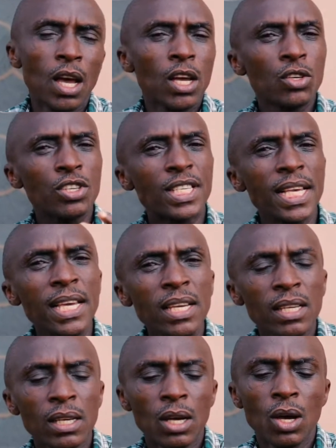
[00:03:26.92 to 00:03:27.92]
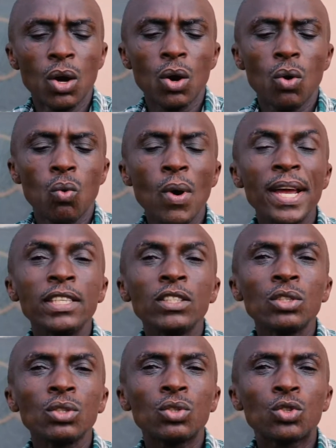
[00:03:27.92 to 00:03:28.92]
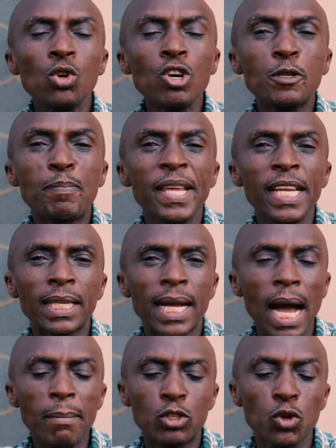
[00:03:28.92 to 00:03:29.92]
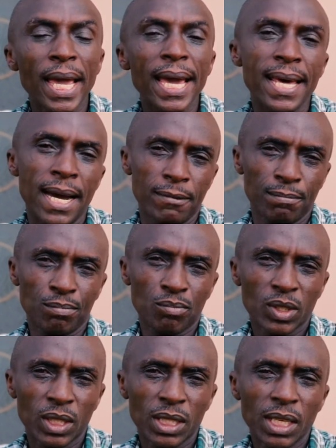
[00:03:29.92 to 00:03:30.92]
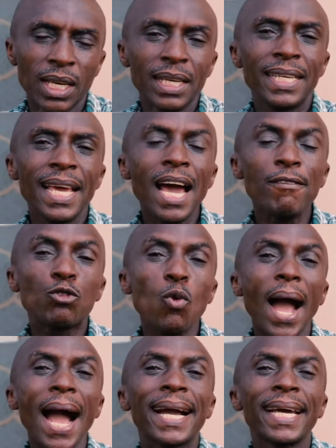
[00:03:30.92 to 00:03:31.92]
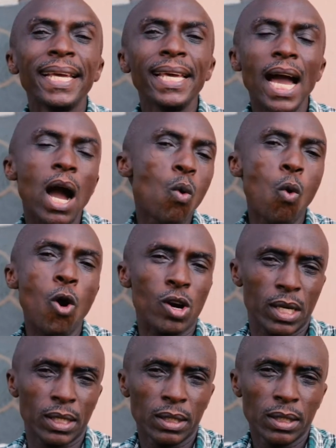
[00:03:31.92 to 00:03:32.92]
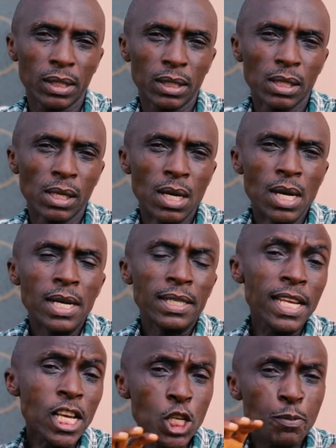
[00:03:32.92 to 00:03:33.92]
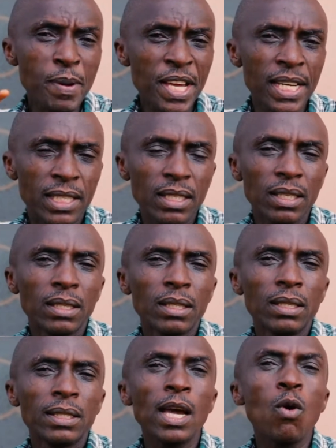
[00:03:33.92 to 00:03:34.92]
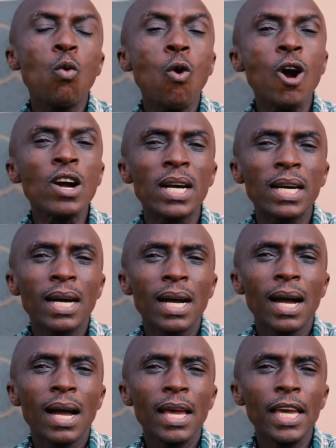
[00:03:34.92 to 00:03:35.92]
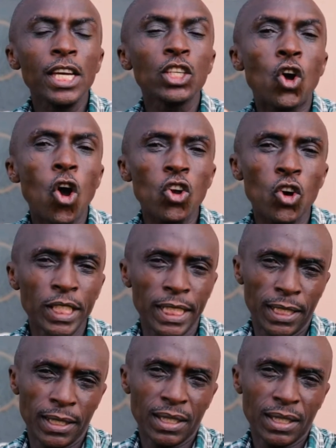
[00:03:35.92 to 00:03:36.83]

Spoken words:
You see, when two spirits come together, they have to agree and work. This spirit, they work in colony.